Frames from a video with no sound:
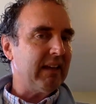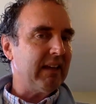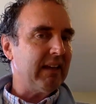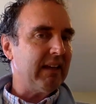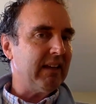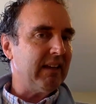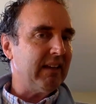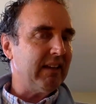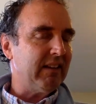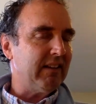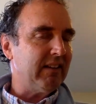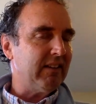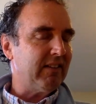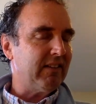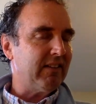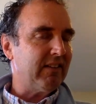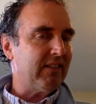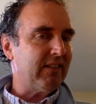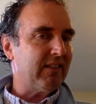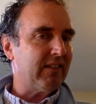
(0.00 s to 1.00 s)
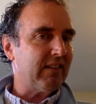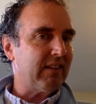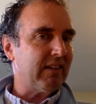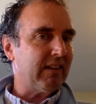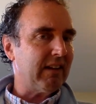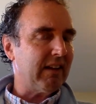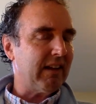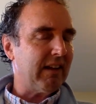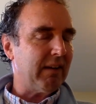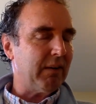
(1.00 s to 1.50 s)
is
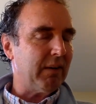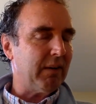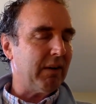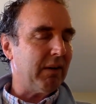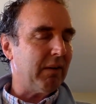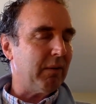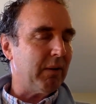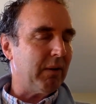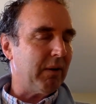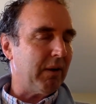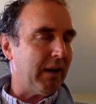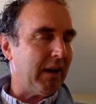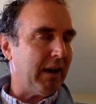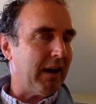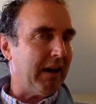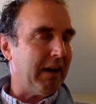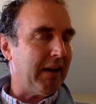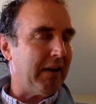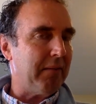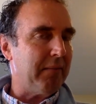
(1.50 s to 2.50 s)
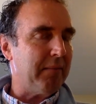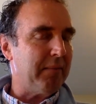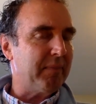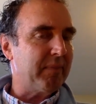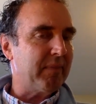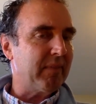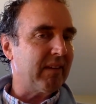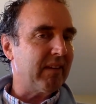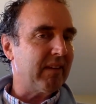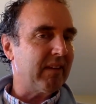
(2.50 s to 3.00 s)
uh,
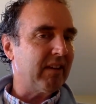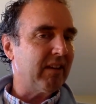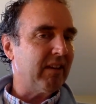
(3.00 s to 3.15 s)
um,